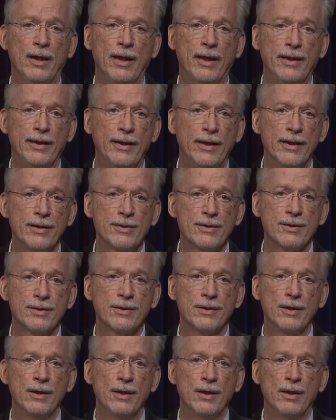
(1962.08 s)

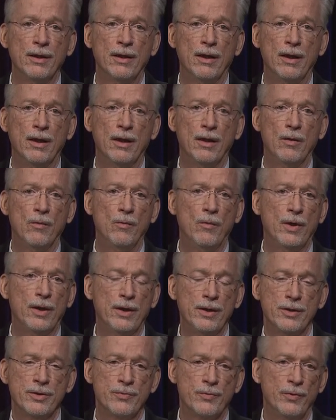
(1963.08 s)
against uh, what
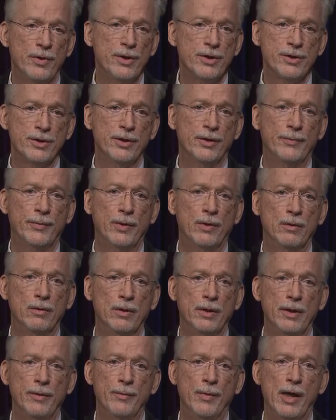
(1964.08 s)
is reasonable
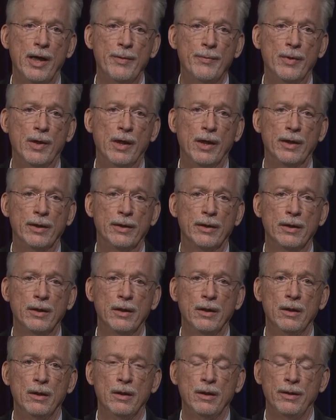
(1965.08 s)
in my mind.
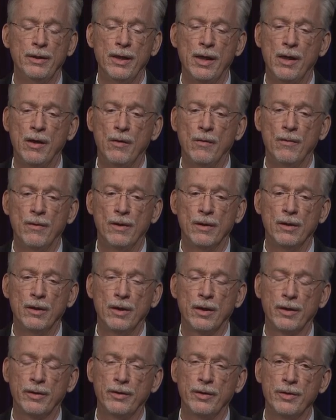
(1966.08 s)
Now,
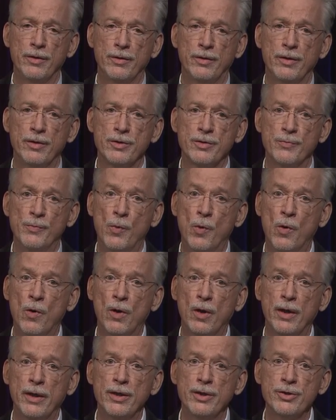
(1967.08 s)
look, there, there's
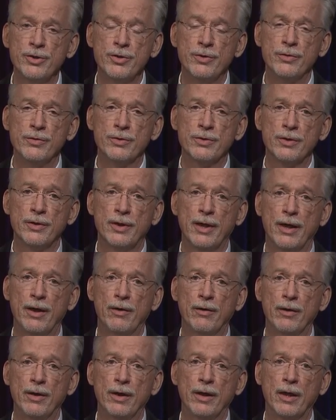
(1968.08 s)
more issues that
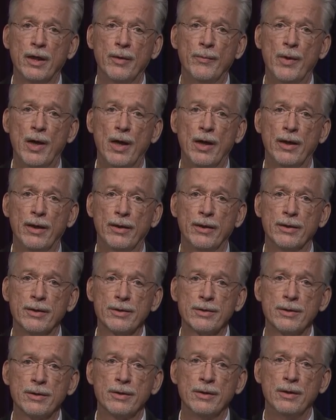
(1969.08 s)
are going to come out of
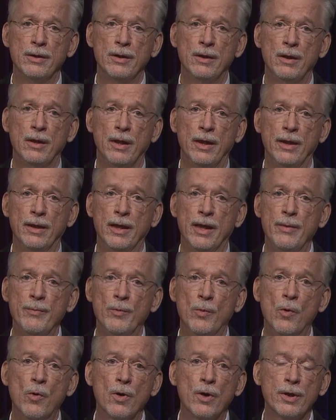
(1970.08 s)
this, and
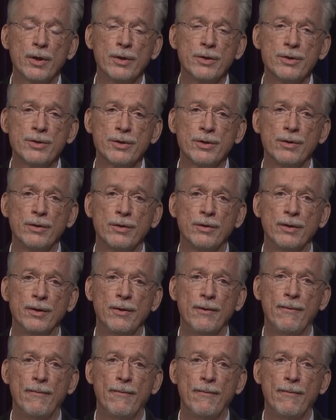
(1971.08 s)
I'm more concerned